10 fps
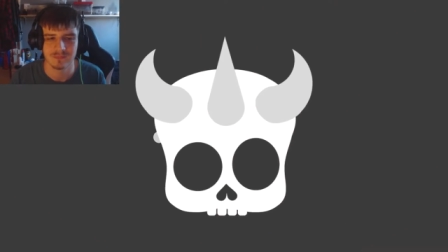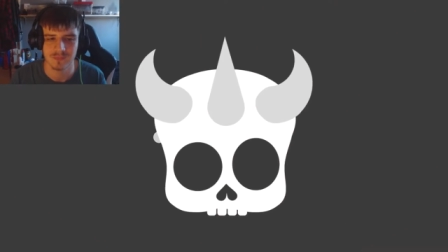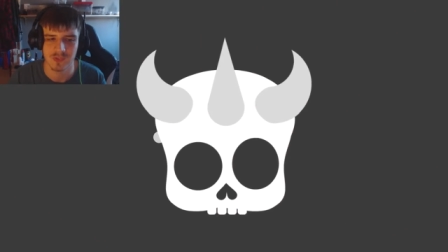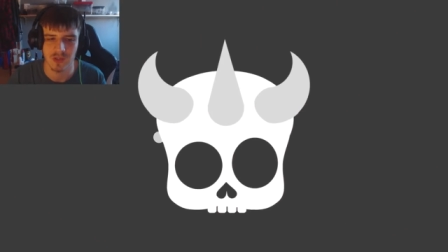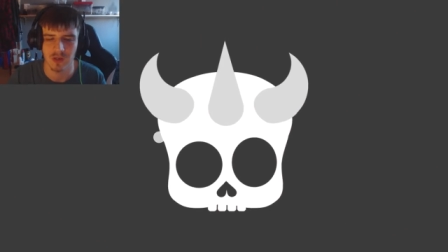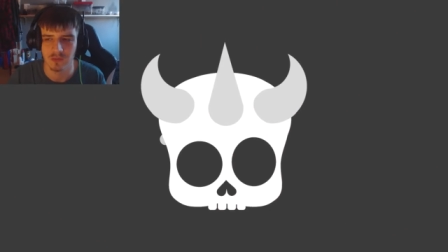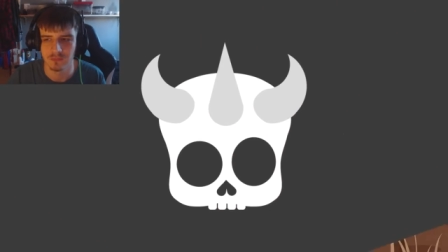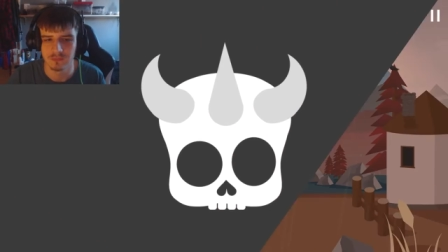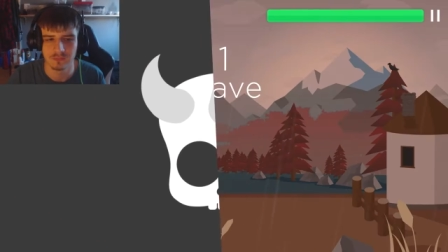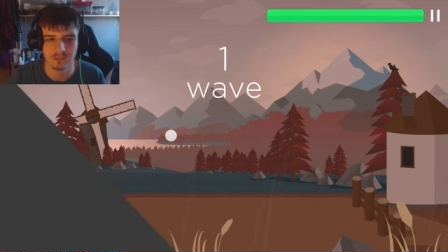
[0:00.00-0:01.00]
So,
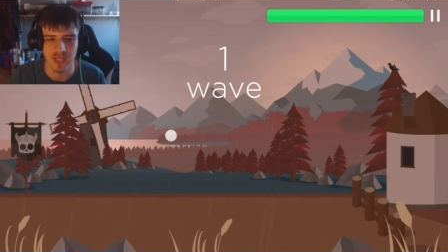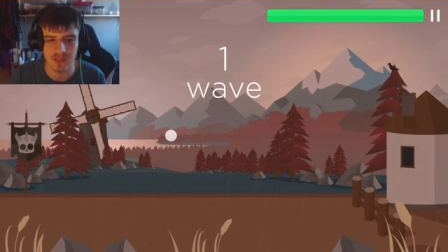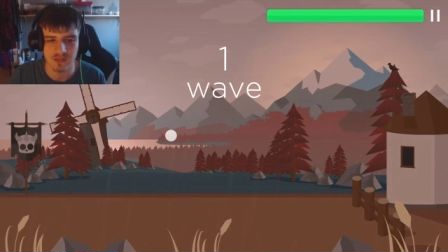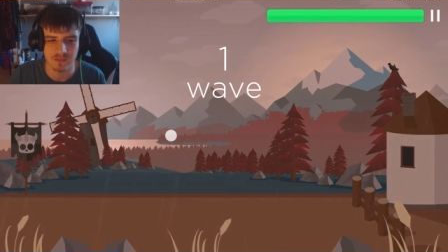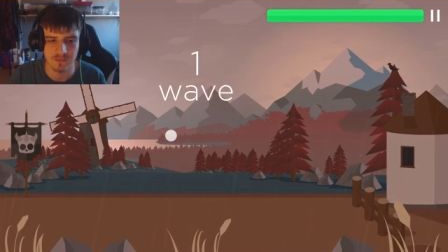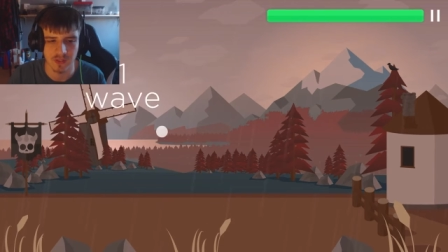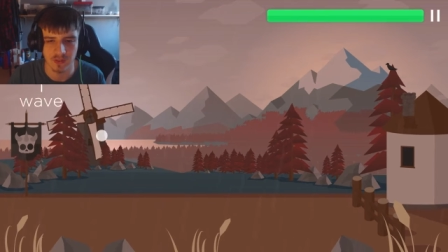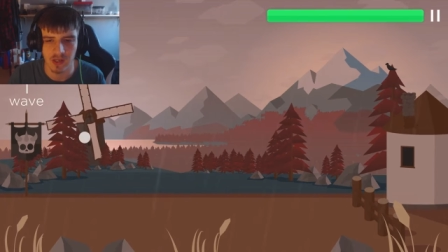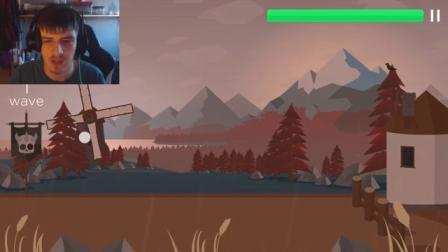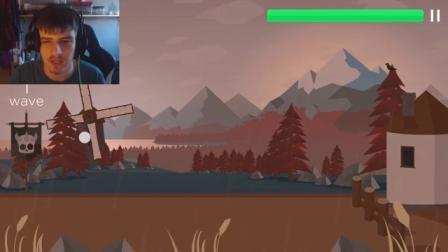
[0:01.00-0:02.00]
that's a thing.
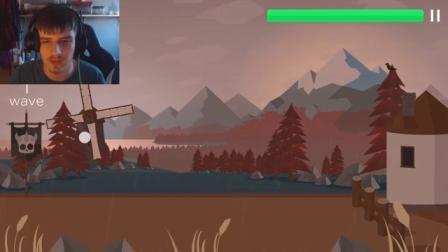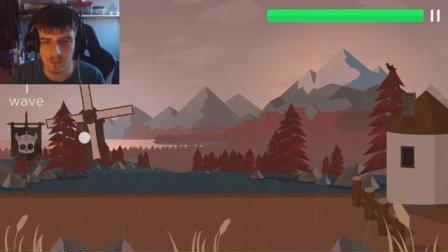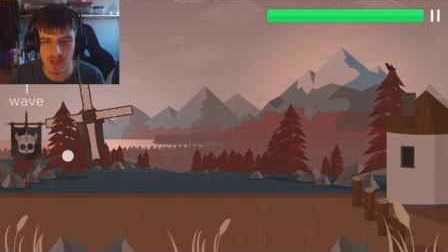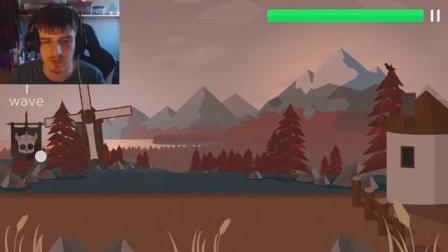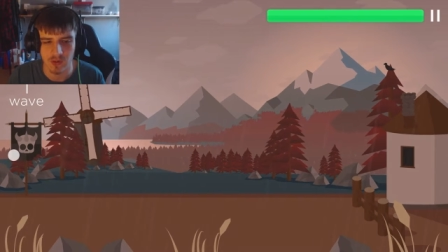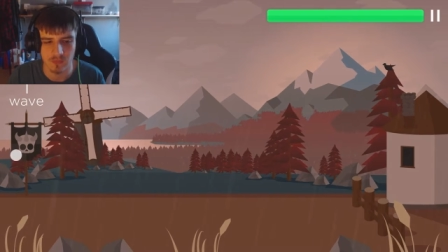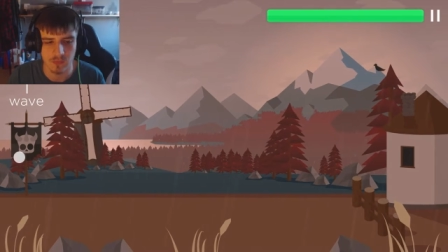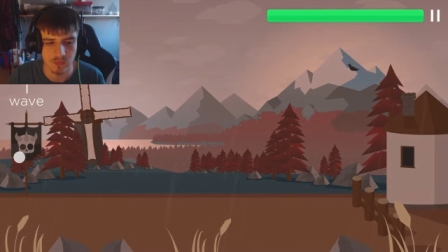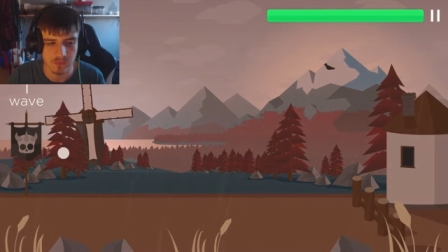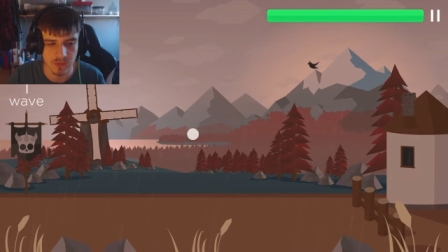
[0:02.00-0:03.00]
I like how the background
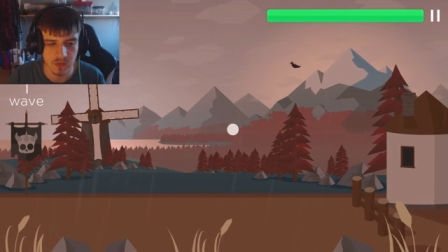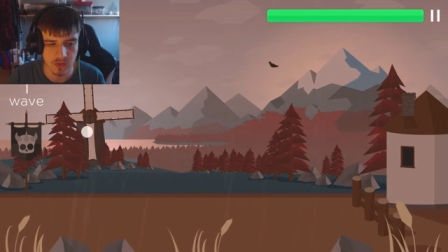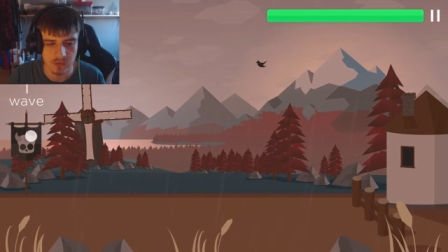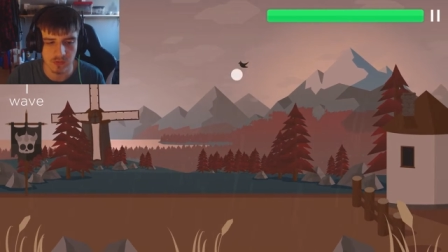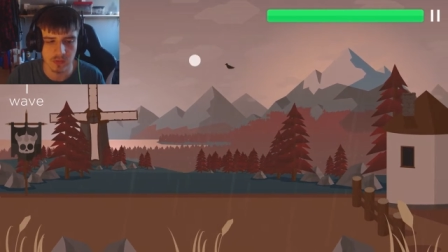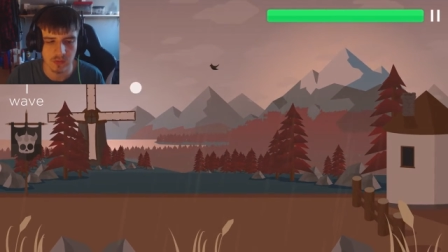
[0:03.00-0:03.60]
moves with your cursor.